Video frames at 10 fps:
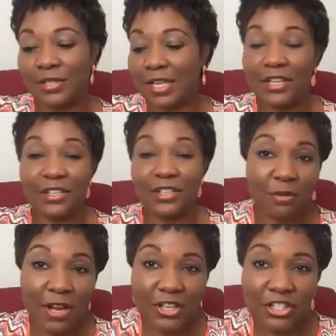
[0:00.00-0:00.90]
say,
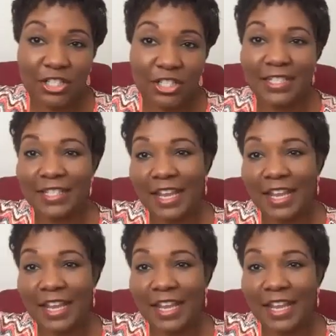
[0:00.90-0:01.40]
depression and